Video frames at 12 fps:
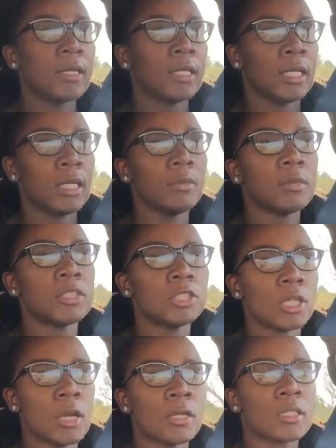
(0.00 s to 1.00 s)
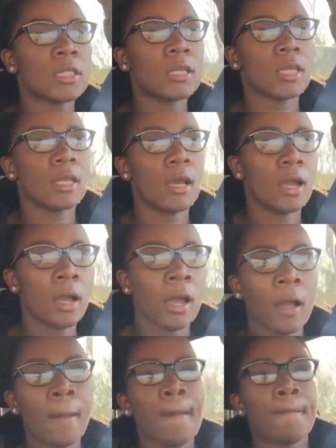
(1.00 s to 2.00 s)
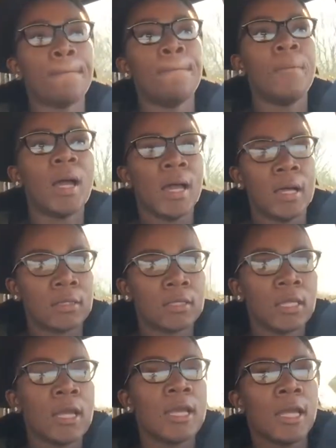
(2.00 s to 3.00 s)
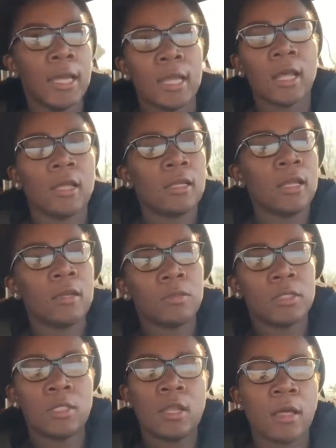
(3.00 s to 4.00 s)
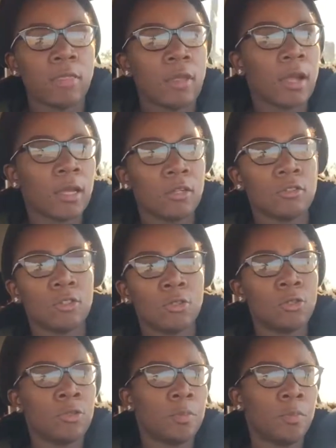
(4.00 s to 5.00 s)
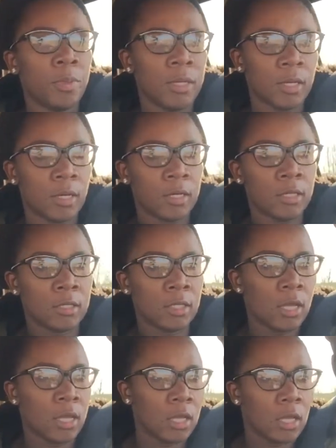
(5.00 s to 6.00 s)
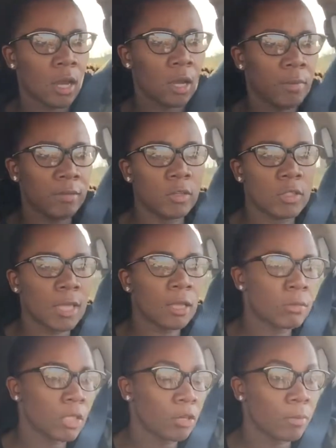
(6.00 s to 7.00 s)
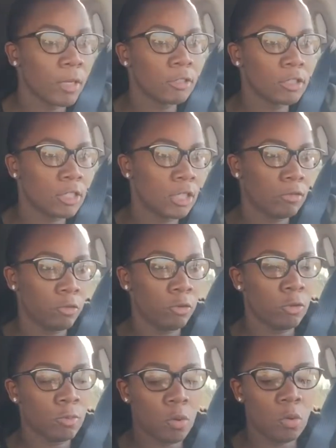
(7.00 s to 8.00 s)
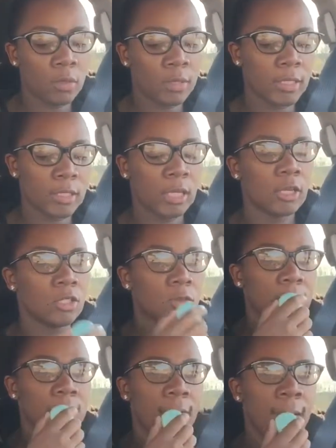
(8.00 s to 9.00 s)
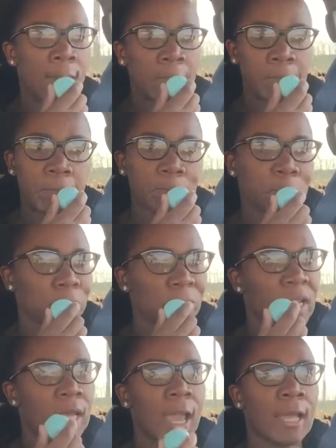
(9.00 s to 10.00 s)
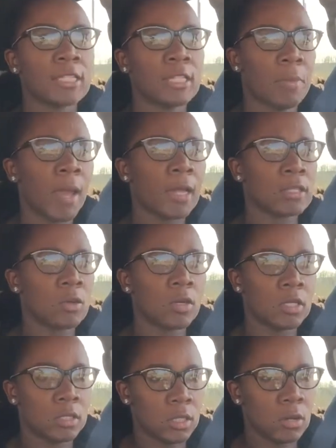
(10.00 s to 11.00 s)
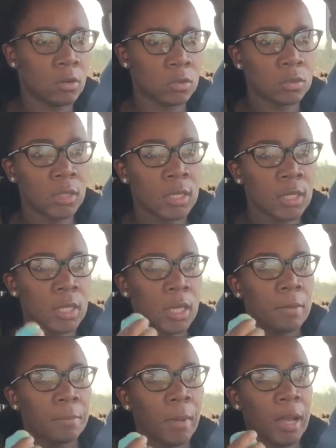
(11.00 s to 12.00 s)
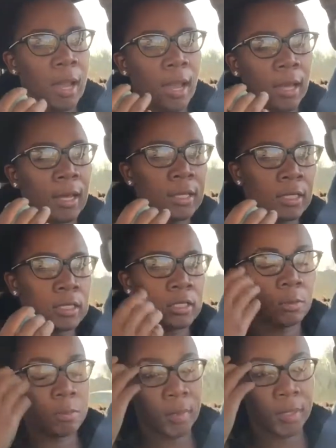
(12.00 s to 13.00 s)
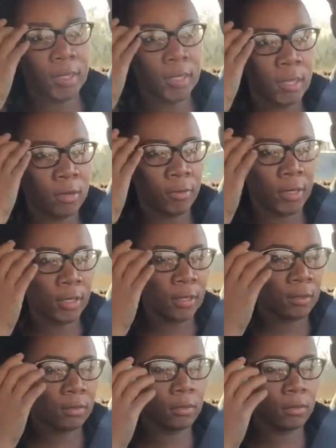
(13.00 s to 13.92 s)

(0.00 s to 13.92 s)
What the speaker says: He was just a mess. And it was nothing I can do because if you take him to the emergency room, all they tell you is that it has to pass on its own. My eye is bugging out right now.